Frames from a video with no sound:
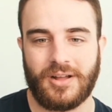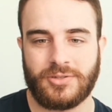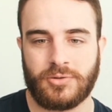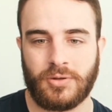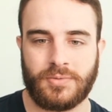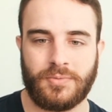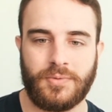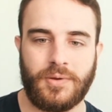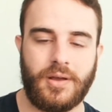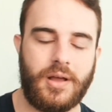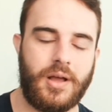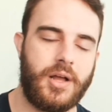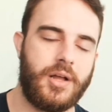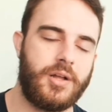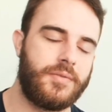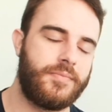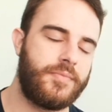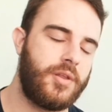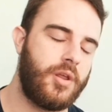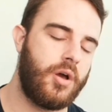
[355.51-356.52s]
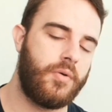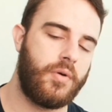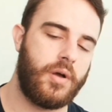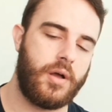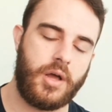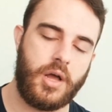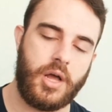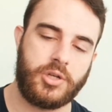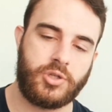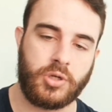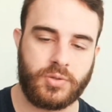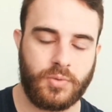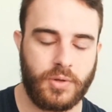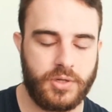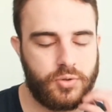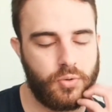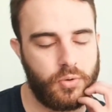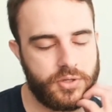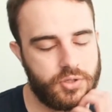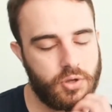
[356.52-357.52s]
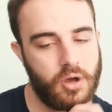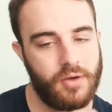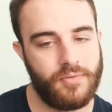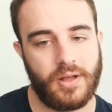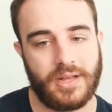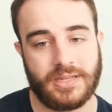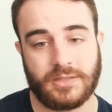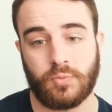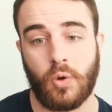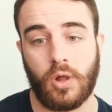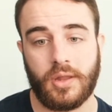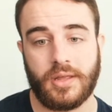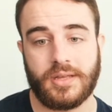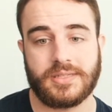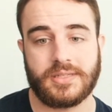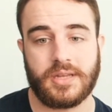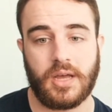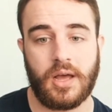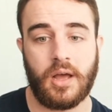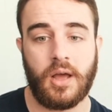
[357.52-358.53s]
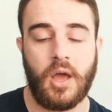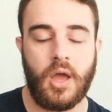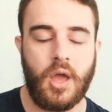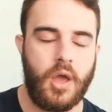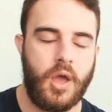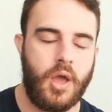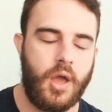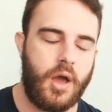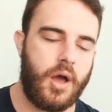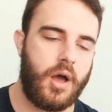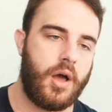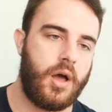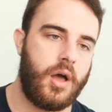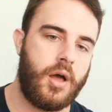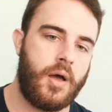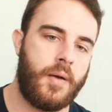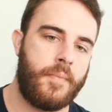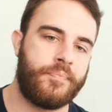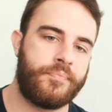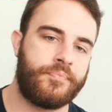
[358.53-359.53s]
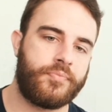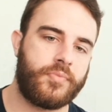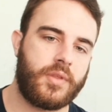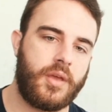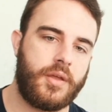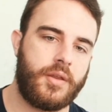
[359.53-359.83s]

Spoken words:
Joshua Tuisova as well as Nayavada